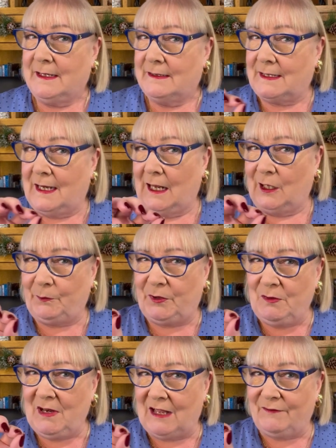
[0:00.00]
to help
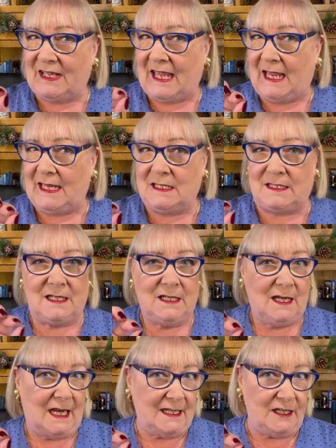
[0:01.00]
you navigate
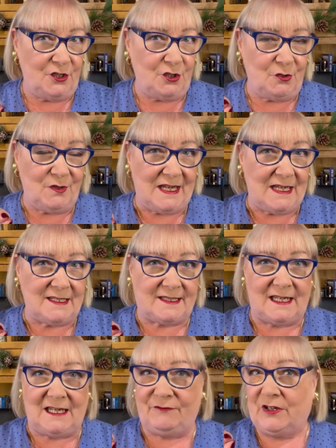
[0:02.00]
any New Year's
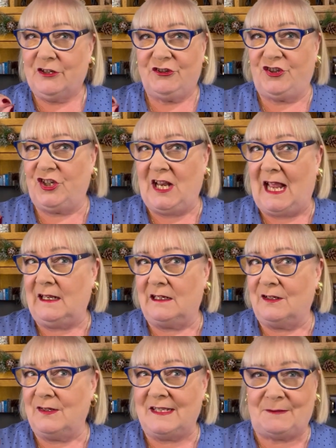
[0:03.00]
Eve
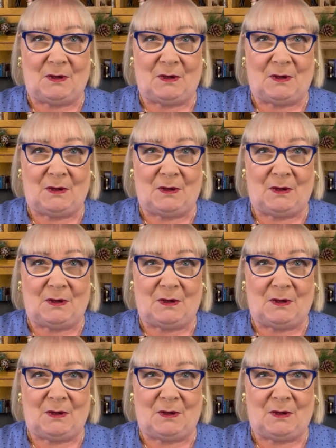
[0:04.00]
shenanigans,